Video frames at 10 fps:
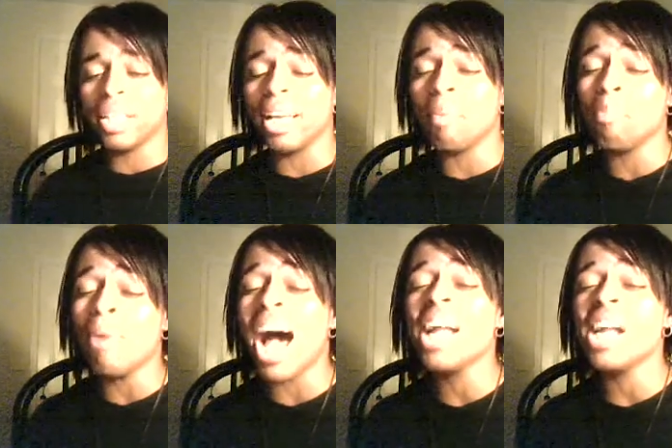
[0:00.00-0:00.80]
give
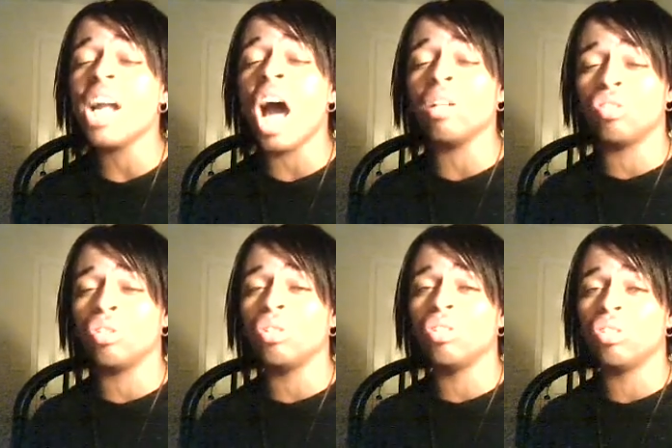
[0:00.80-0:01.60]
my all
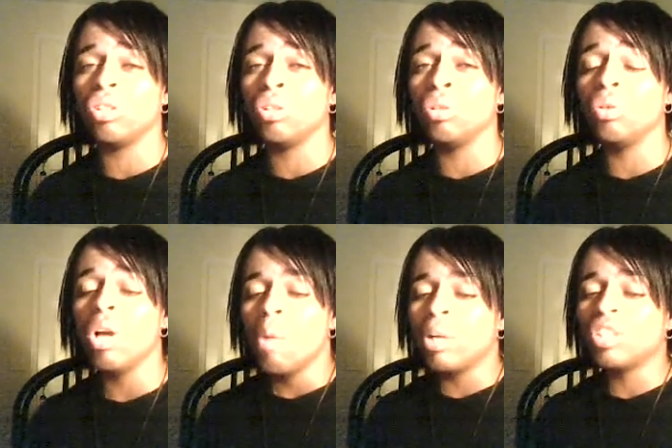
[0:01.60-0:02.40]
to you,
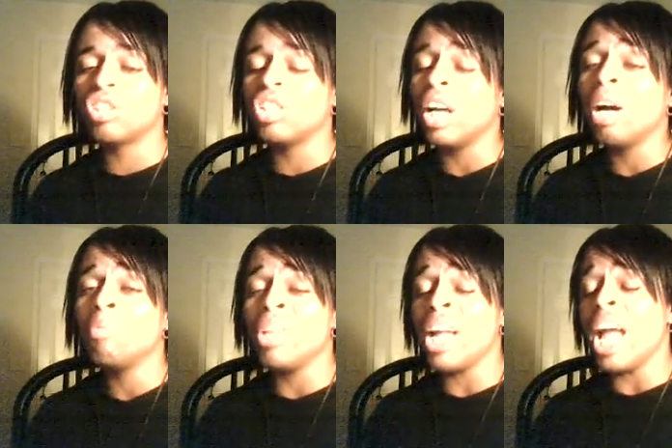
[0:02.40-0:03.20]
but
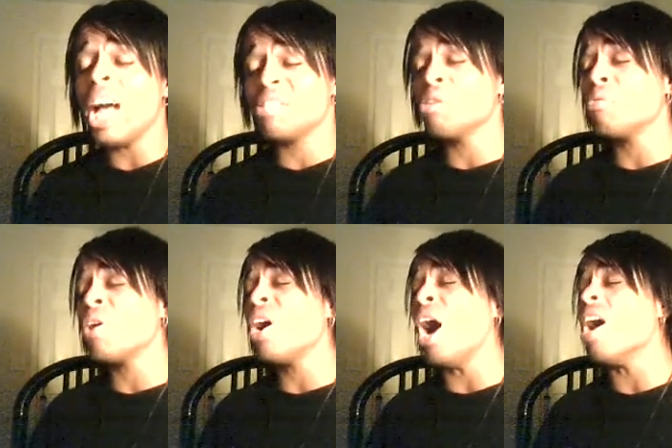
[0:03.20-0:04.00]
something's
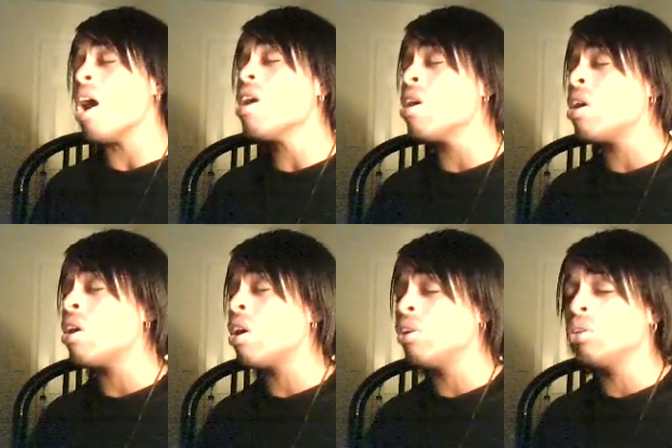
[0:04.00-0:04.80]

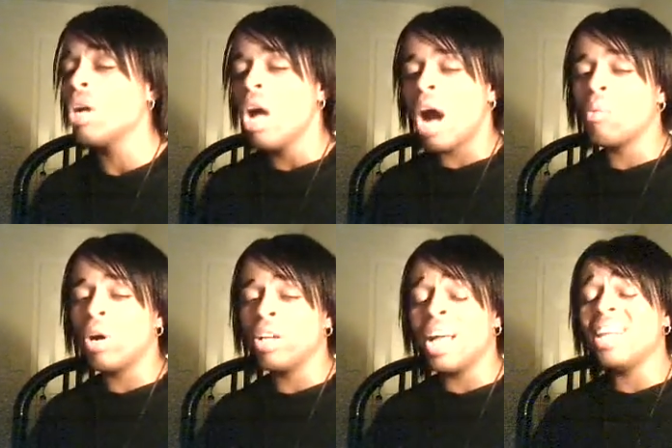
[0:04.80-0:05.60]
wrong. I
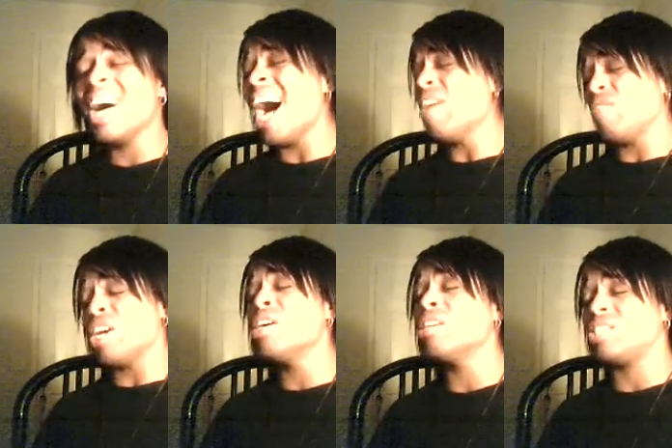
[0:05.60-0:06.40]
wanna love
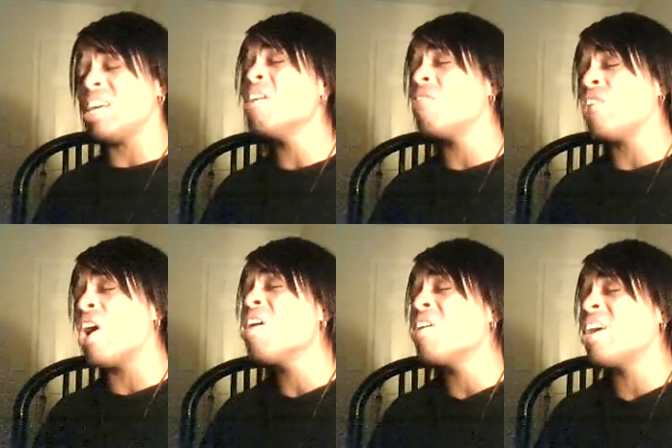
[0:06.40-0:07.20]
you till
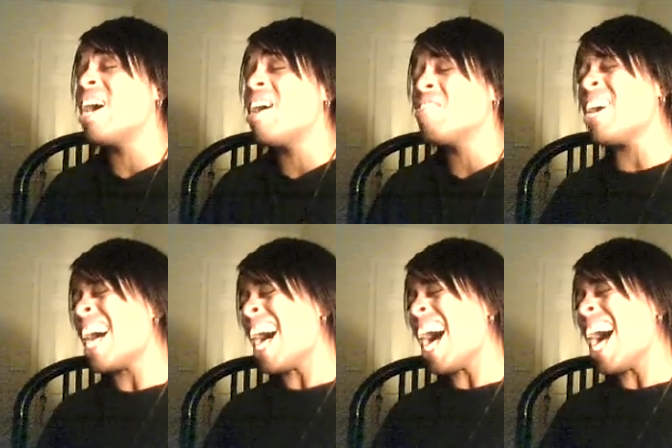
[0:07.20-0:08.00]
forever.